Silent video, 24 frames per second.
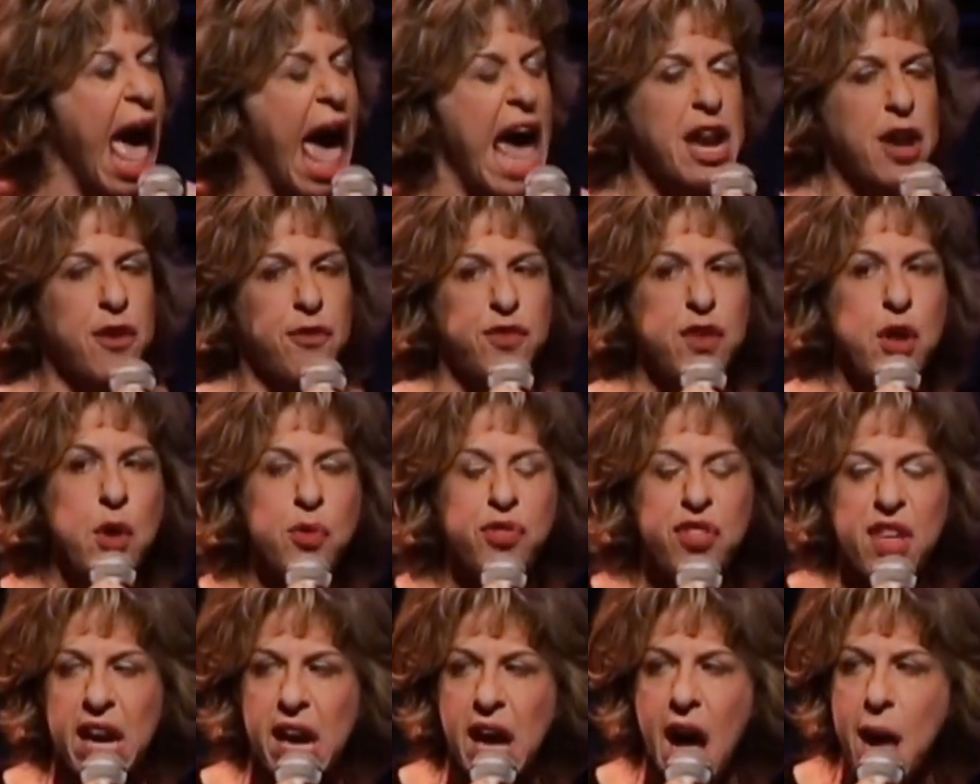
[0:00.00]
And if you
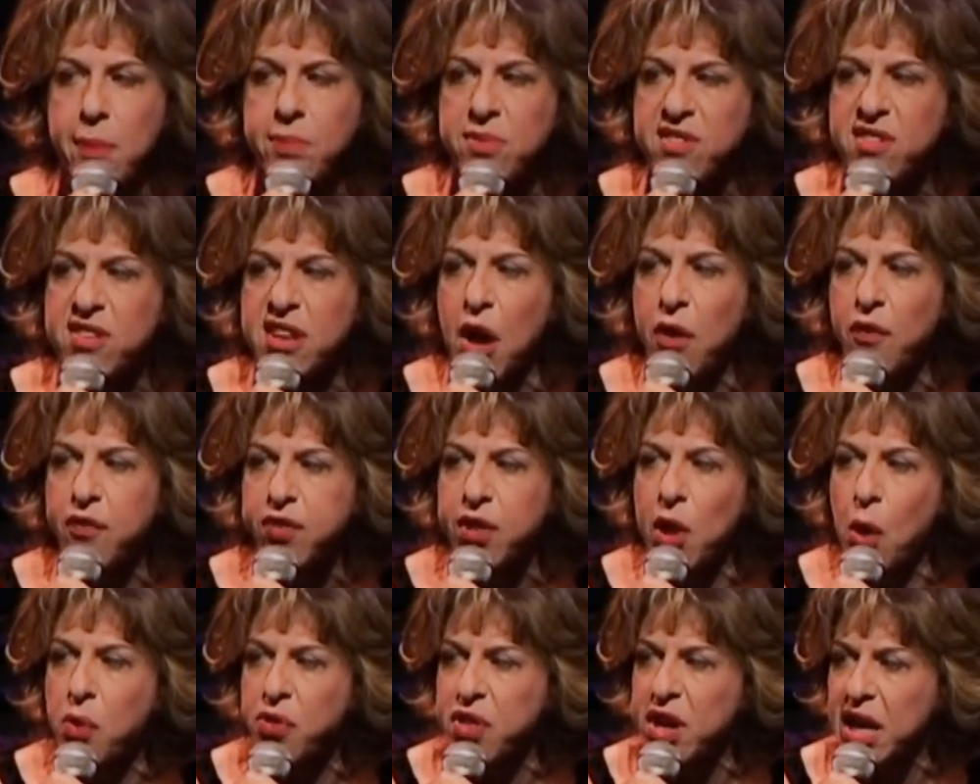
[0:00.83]
think I'm
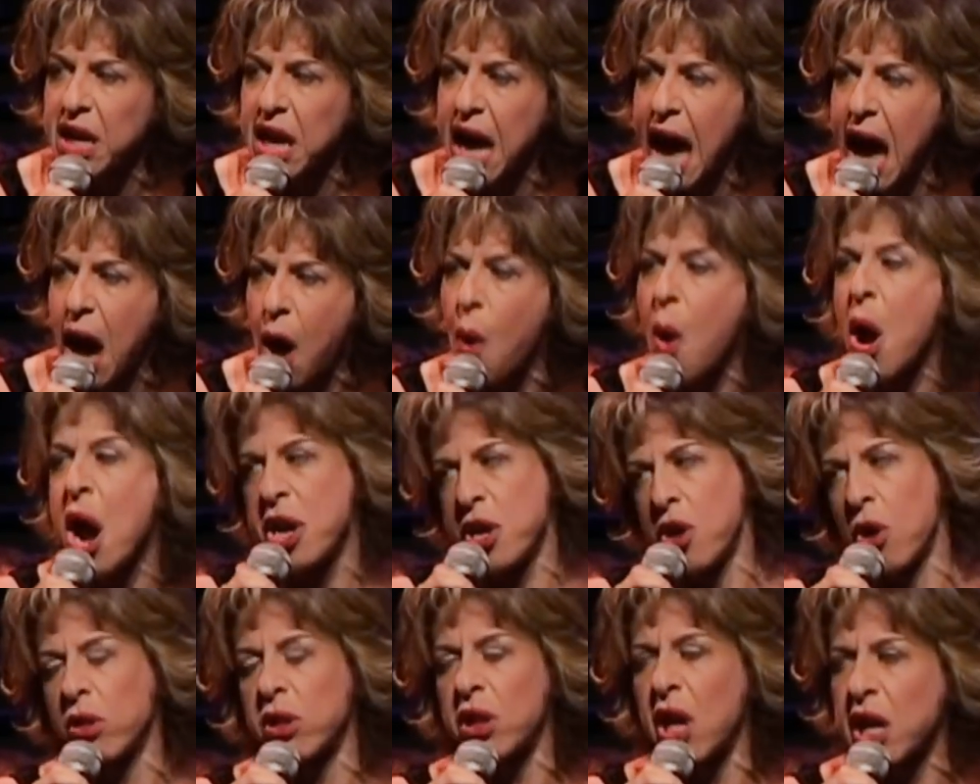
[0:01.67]
self-loathing now,
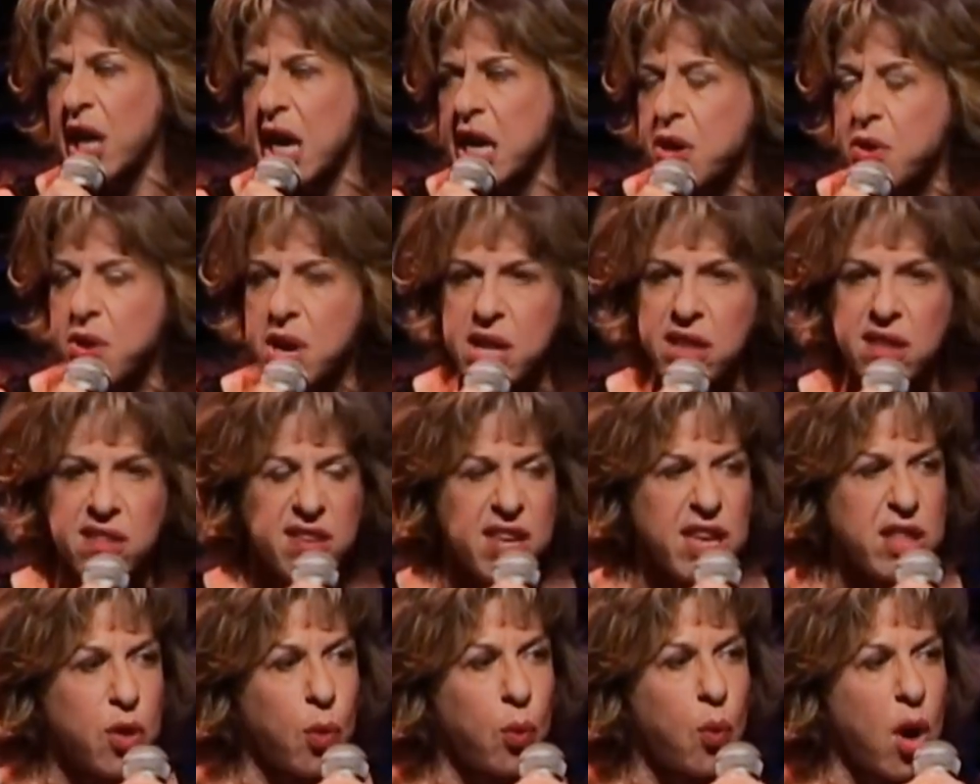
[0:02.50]
you're lucky you didn't
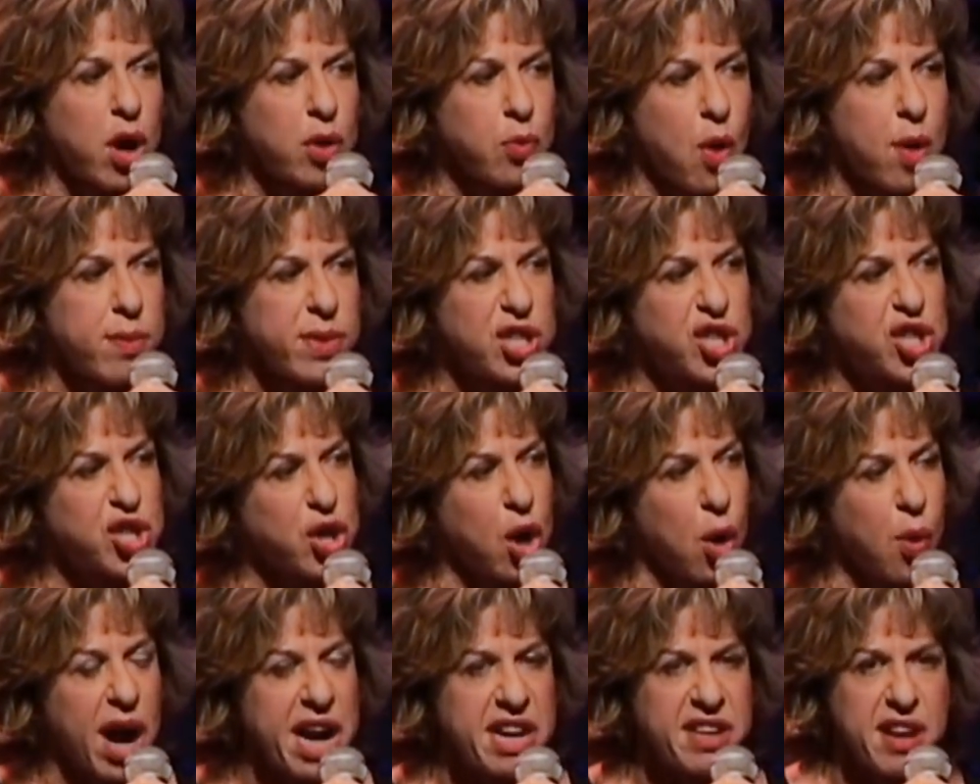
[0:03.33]
see the one-woman
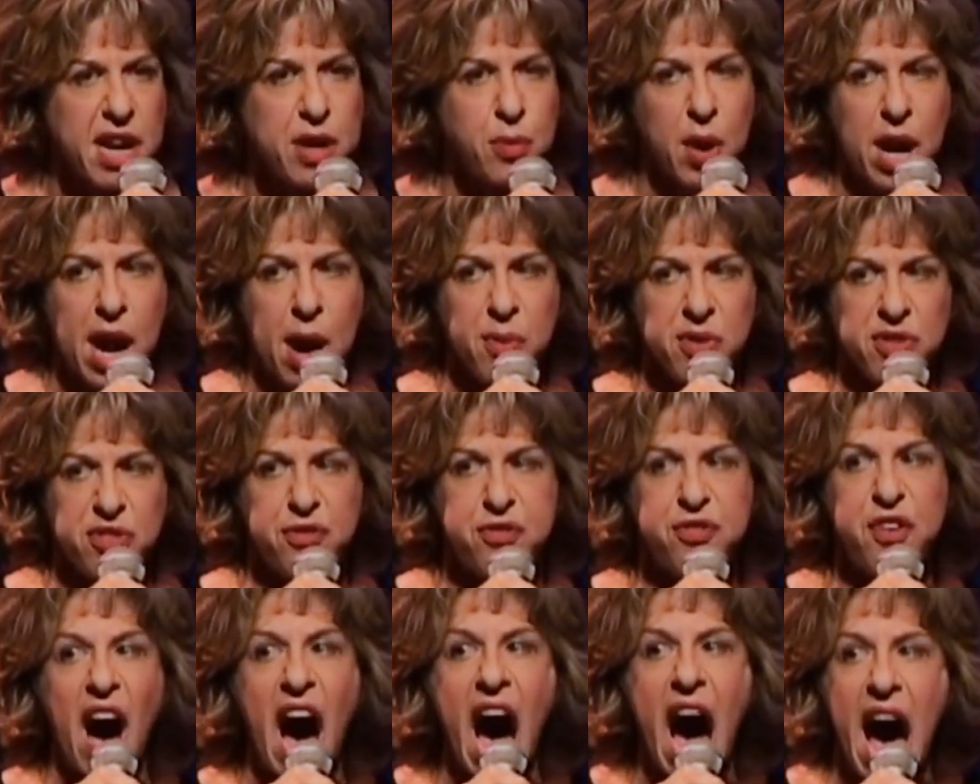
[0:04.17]
show I did when I was
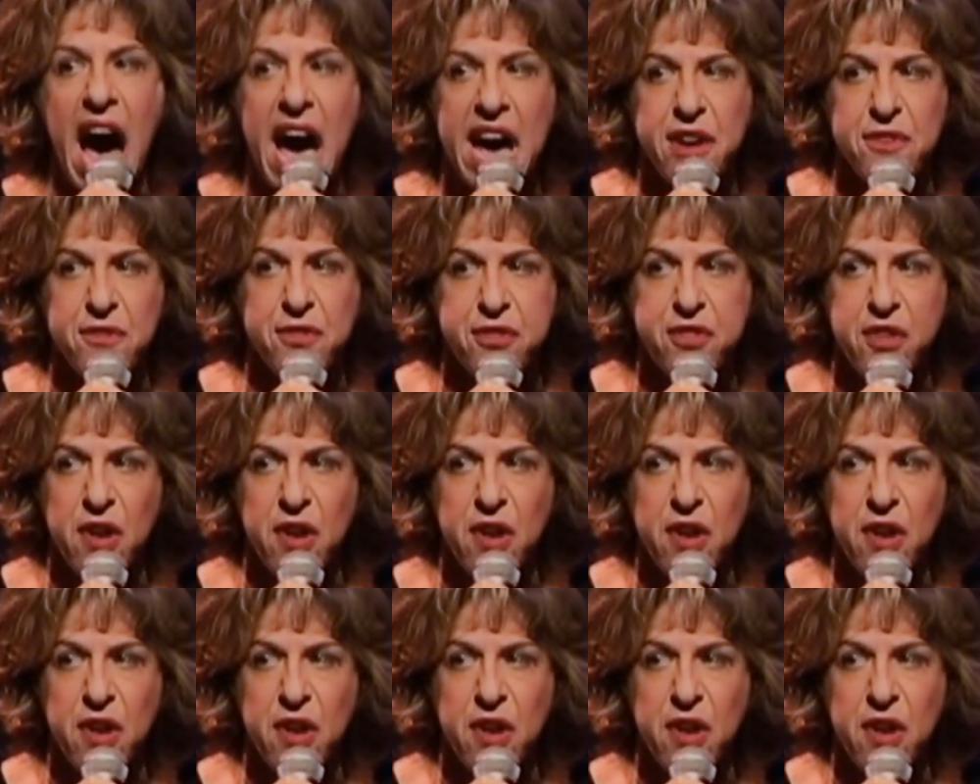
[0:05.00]
five.